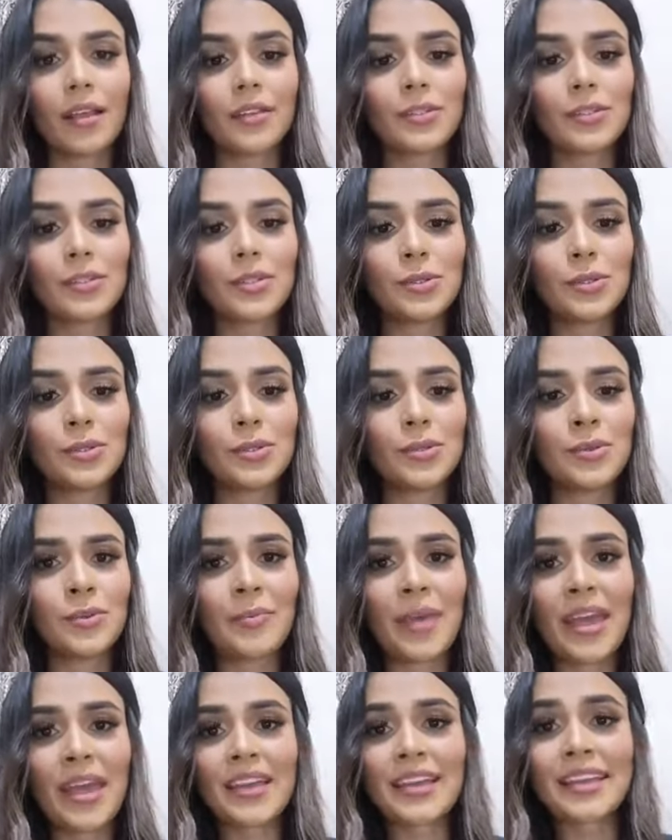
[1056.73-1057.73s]
to
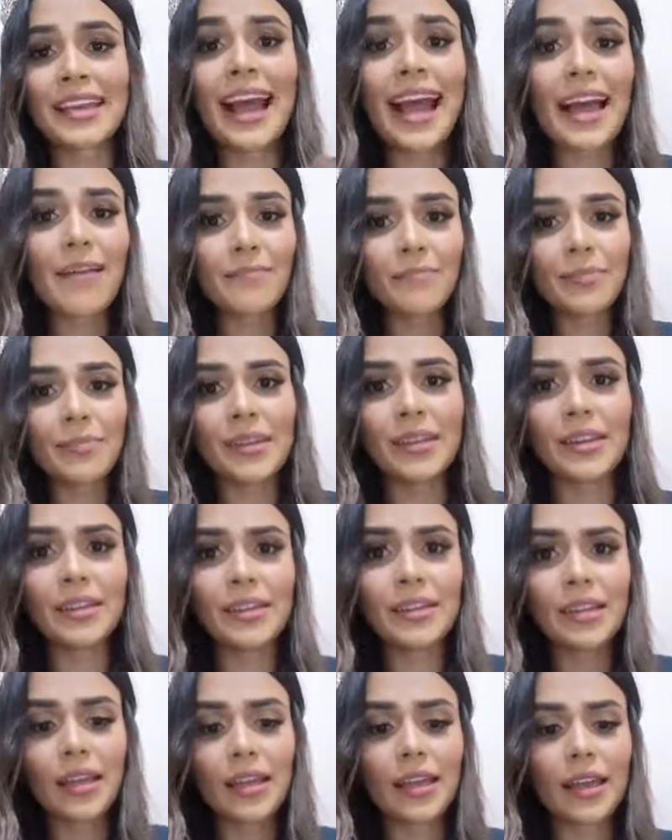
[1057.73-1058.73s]
make
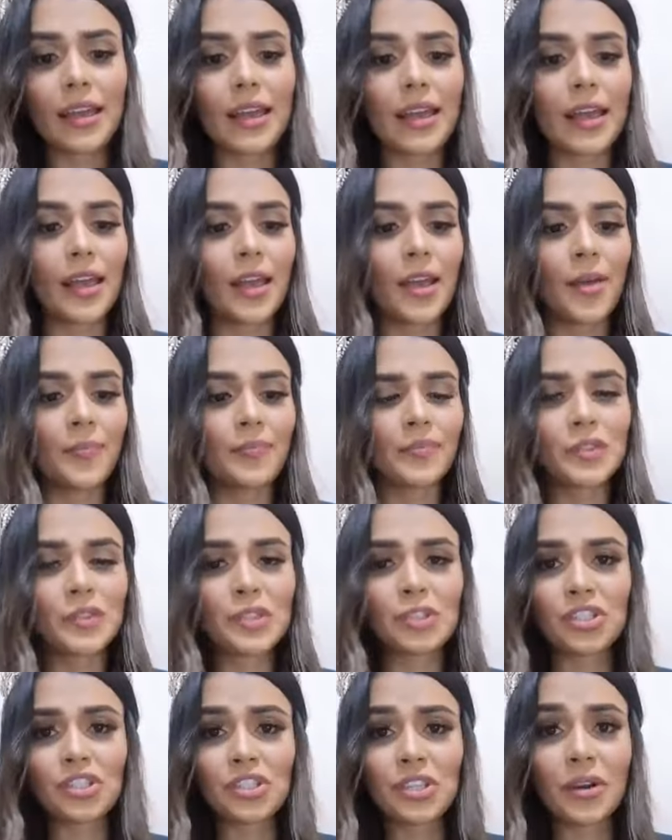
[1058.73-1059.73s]
camping,
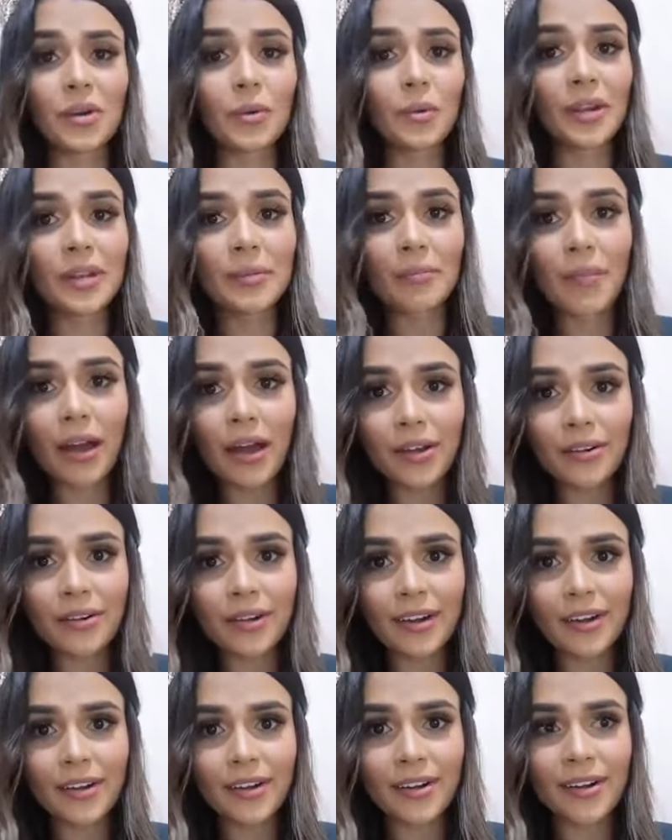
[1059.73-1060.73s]
to share with Mother
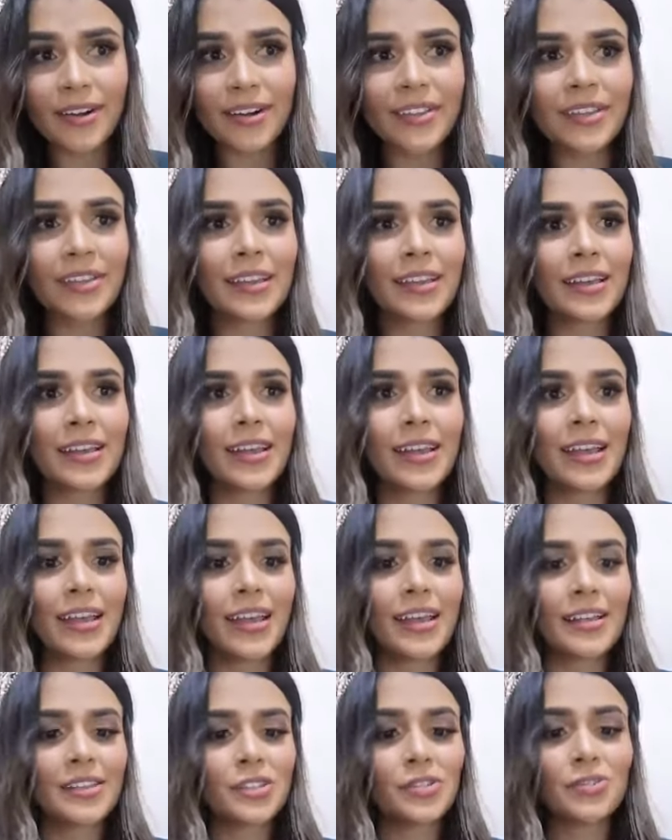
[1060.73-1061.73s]
Earth,
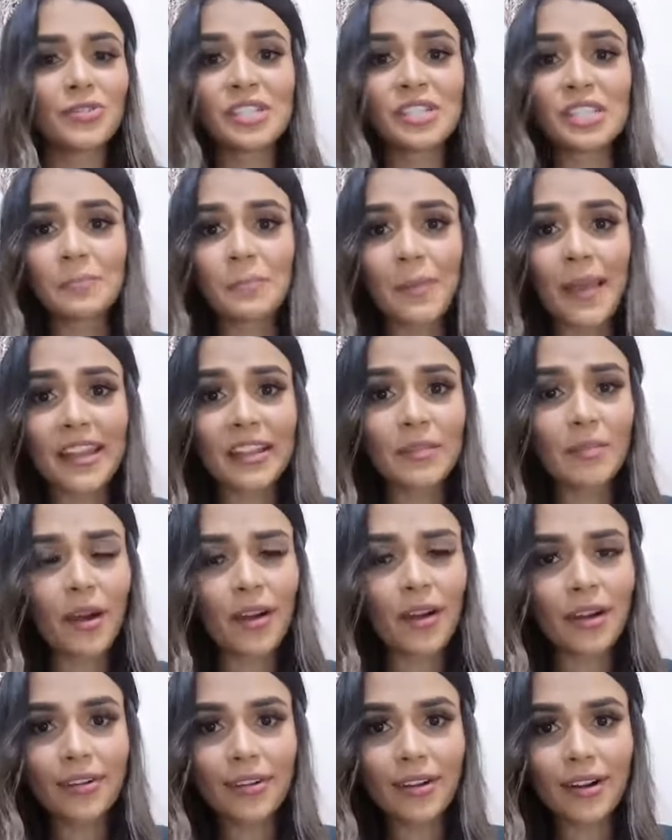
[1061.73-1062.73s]
to respect
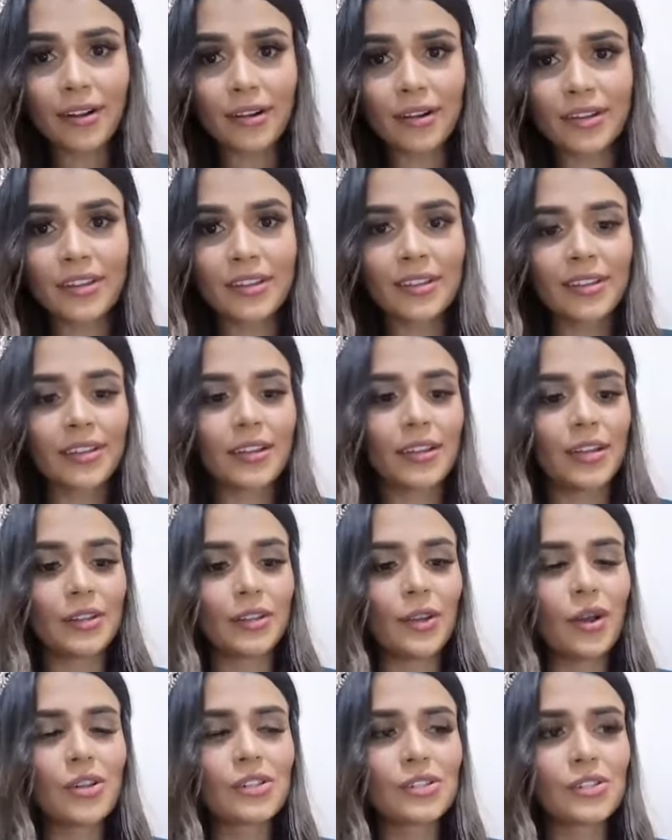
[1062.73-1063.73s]
Mother Earth, and
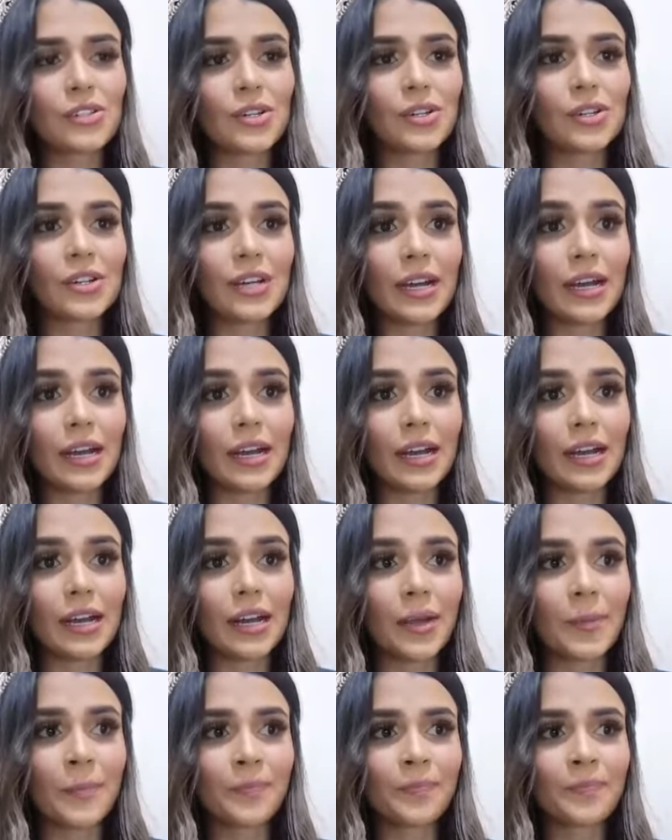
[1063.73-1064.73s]
also
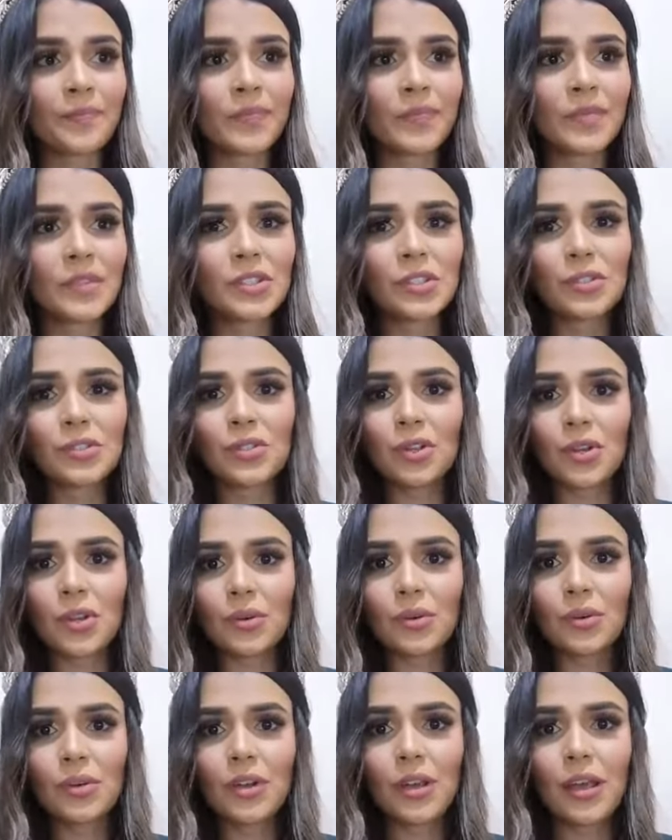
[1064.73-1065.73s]
to
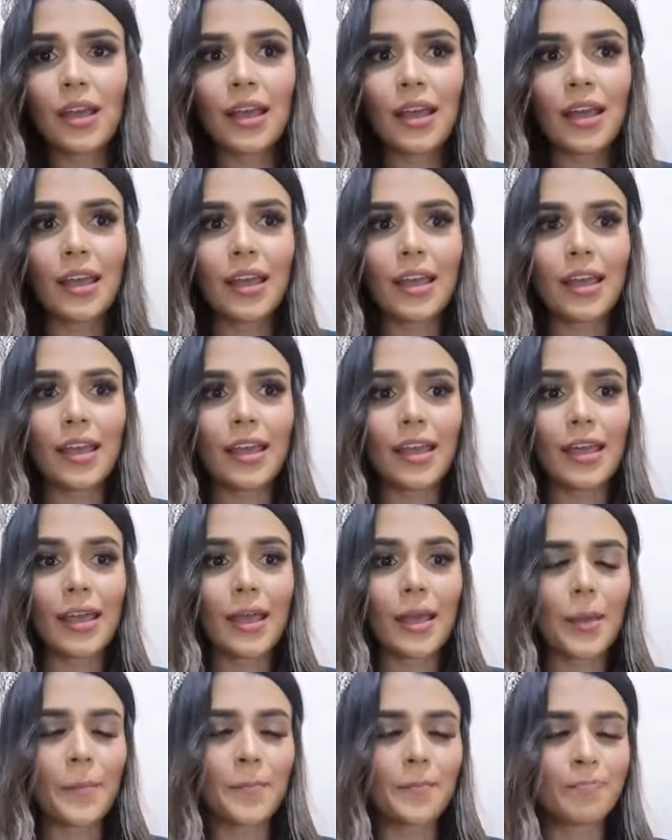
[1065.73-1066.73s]
know,
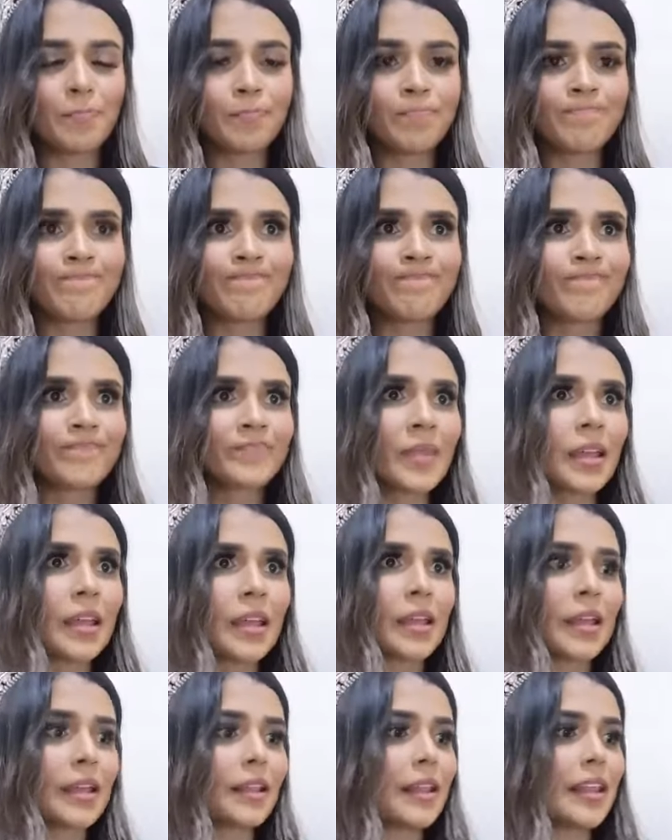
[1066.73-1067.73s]

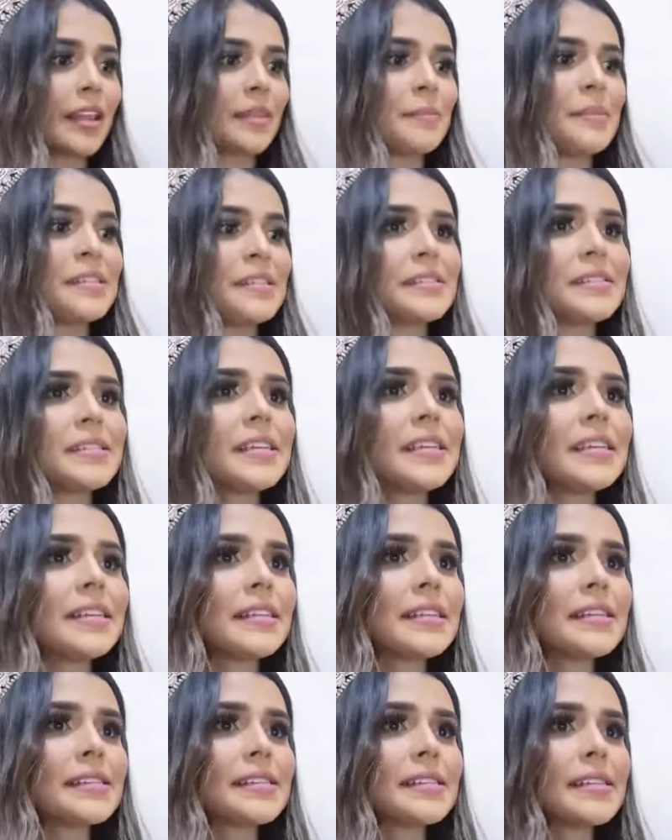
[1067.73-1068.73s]
let me see
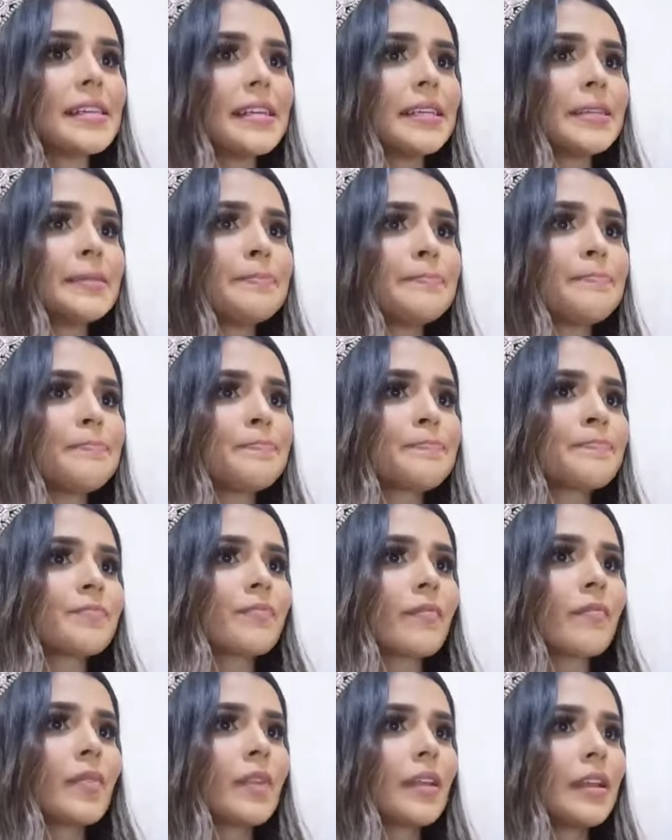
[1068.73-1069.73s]
this in
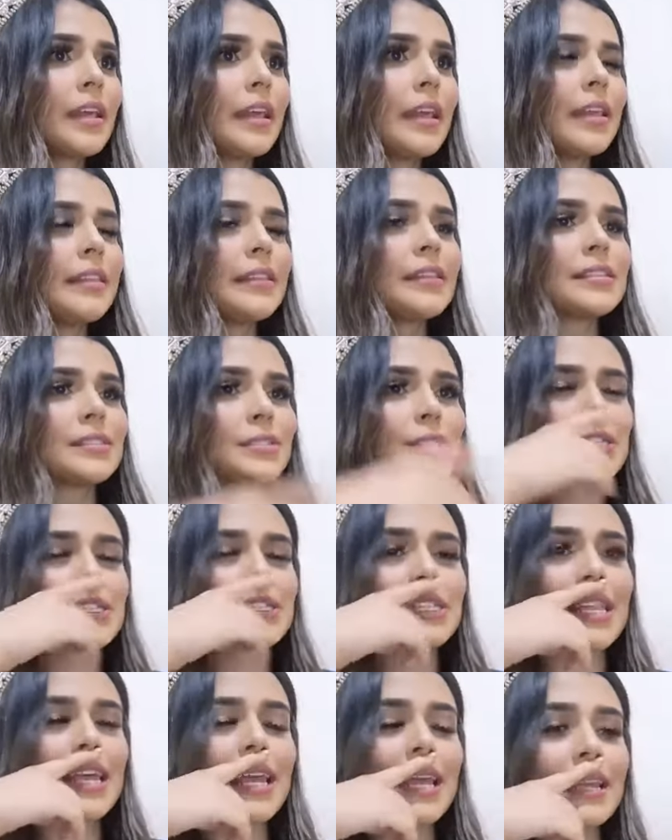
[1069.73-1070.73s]
the
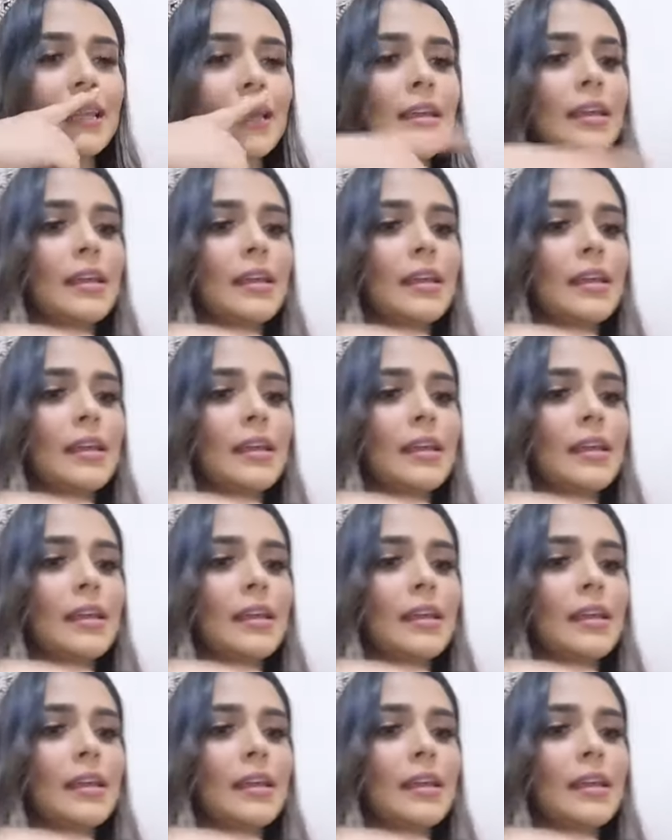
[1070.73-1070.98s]
translate.